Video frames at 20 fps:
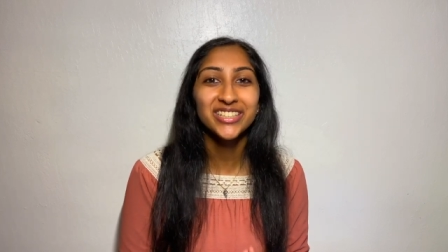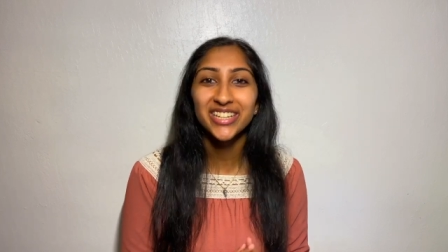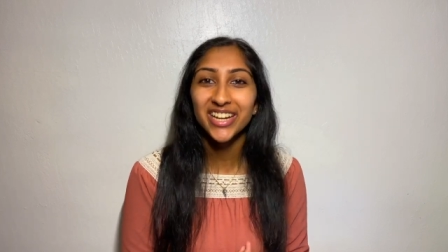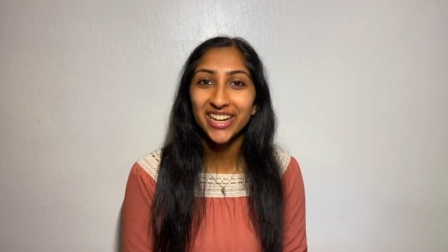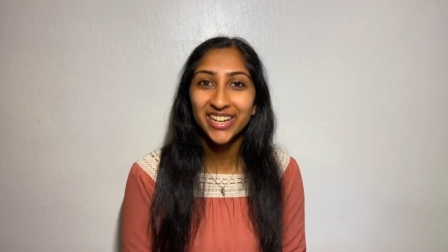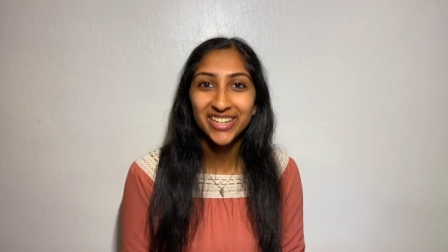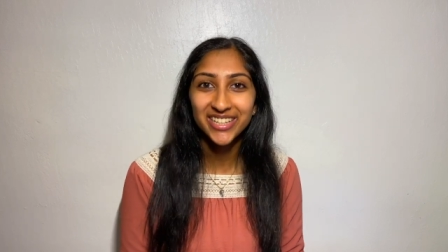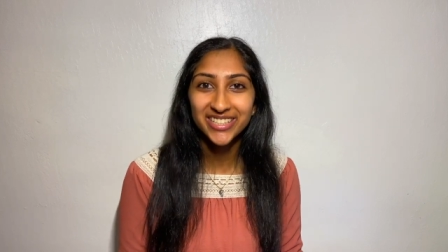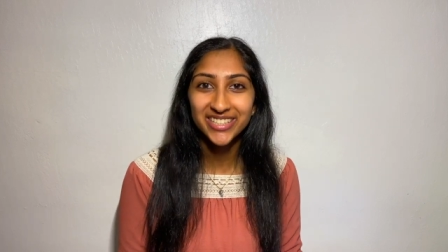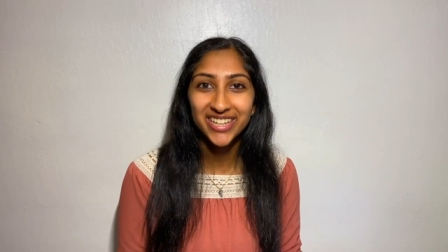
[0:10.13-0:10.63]

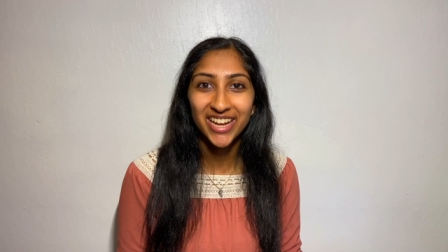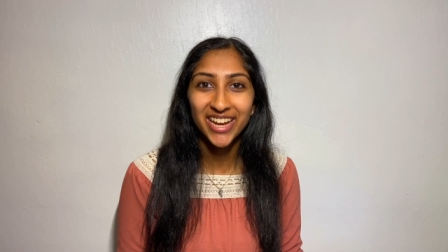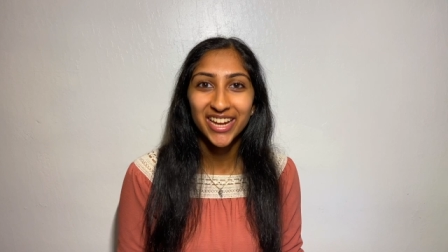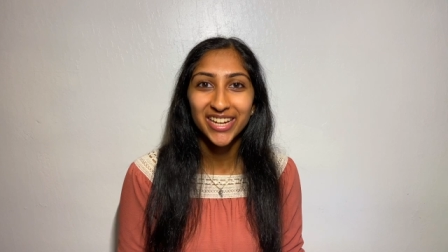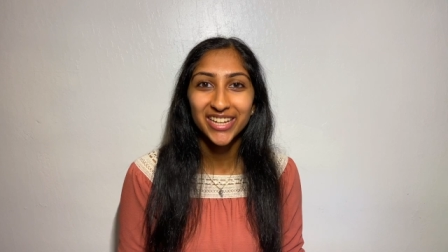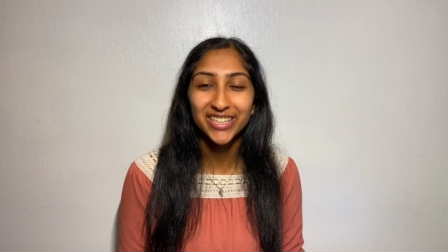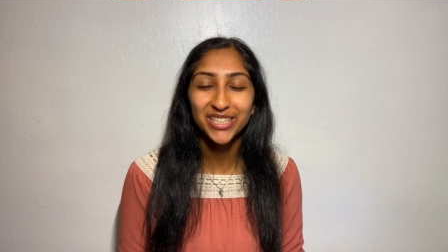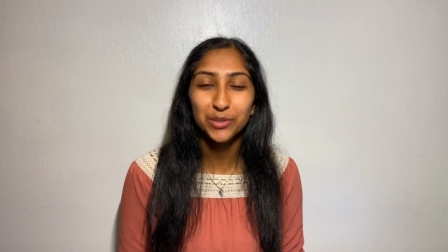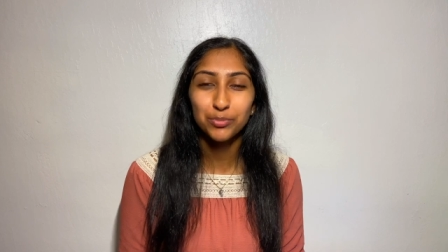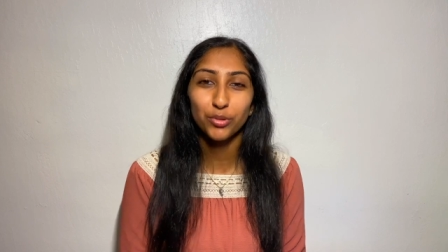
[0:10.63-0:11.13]
data
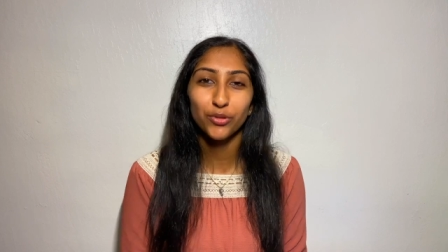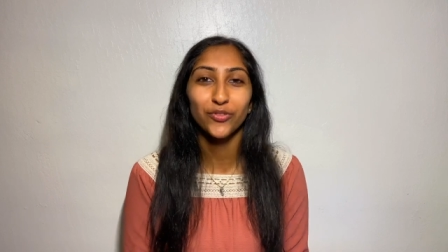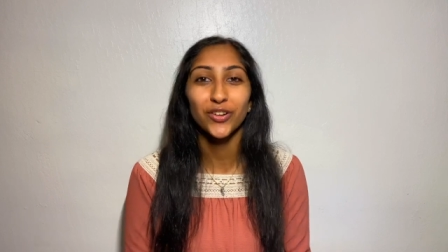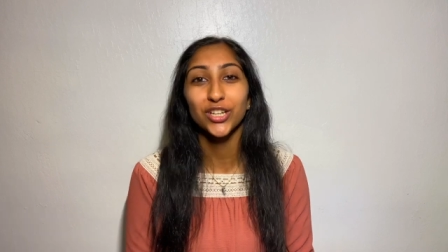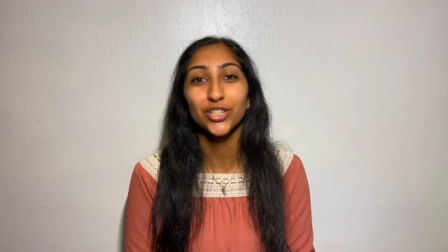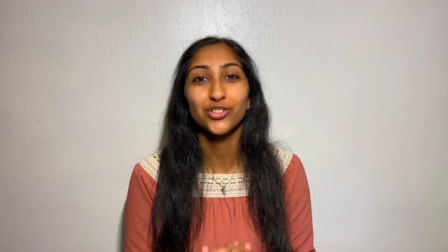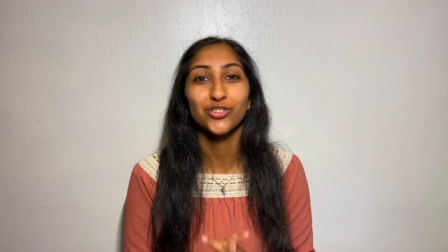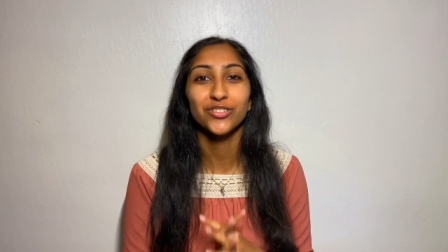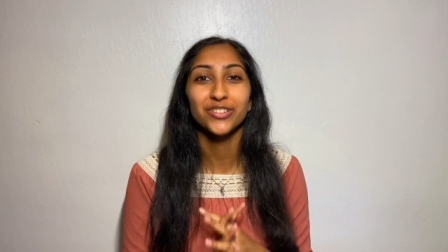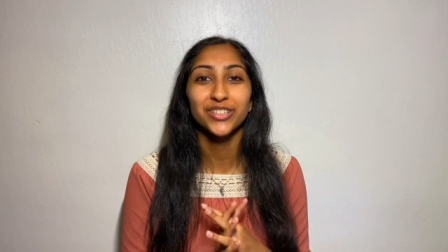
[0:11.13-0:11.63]
science,
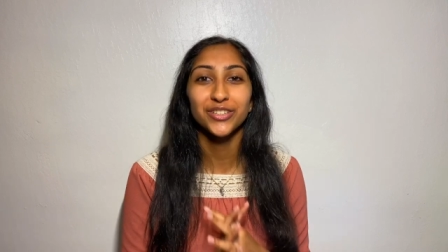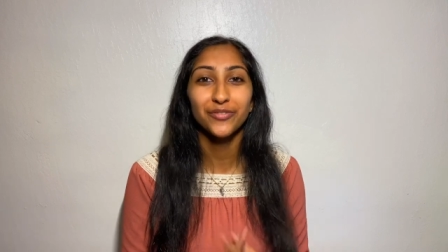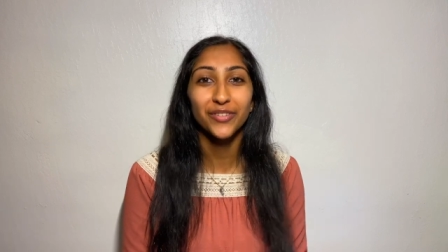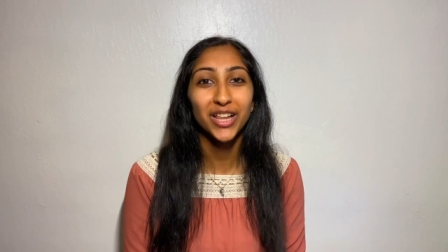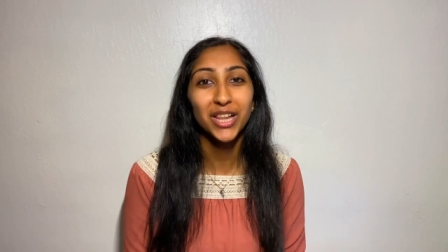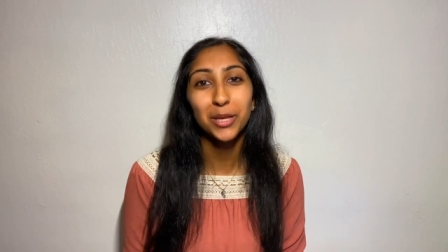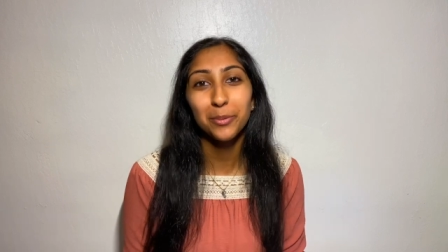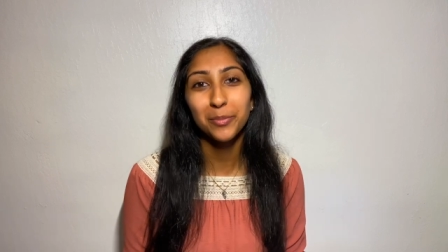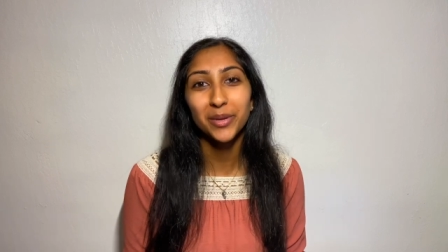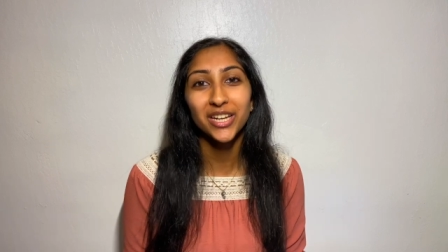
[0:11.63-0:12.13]
professional
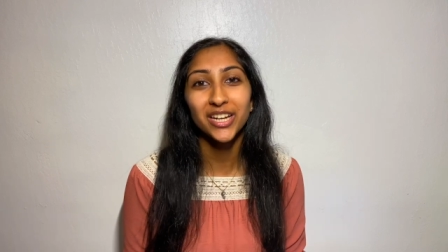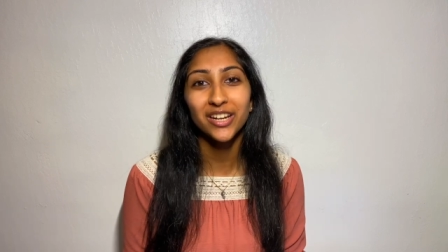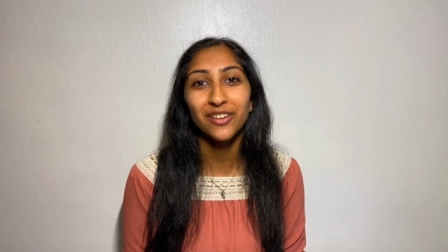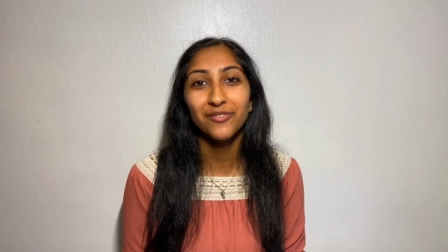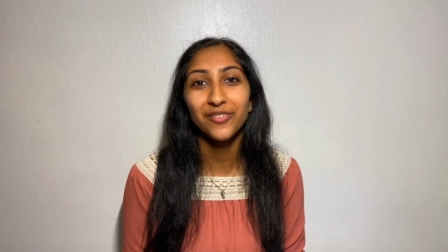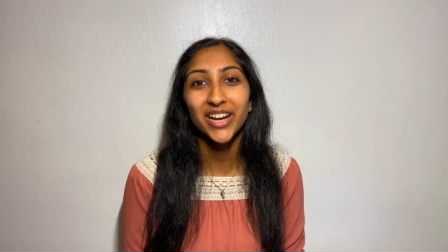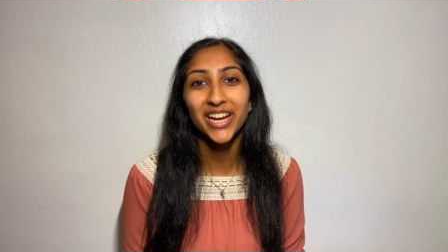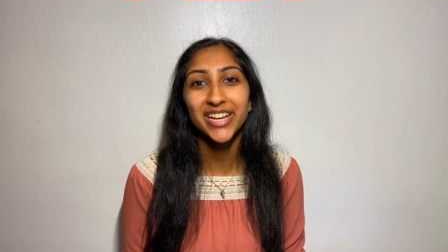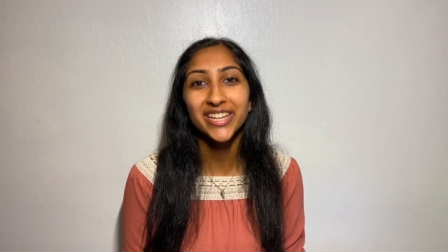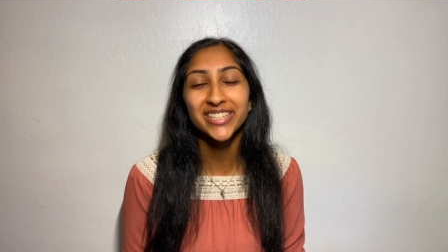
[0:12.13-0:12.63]
development
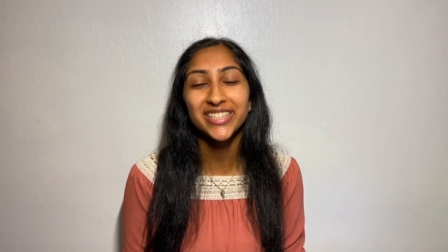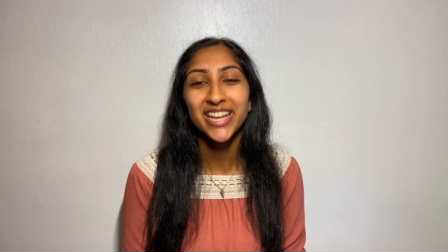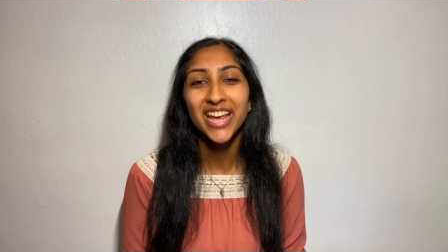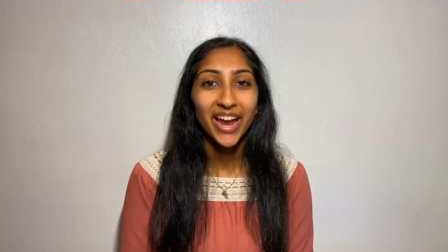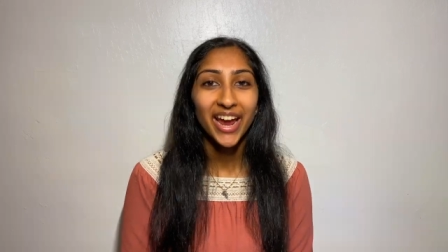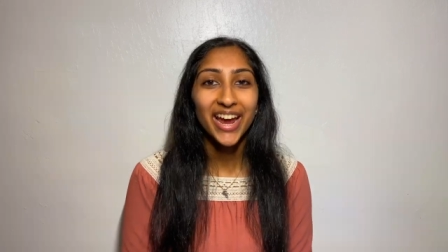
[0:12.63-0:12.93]
advice,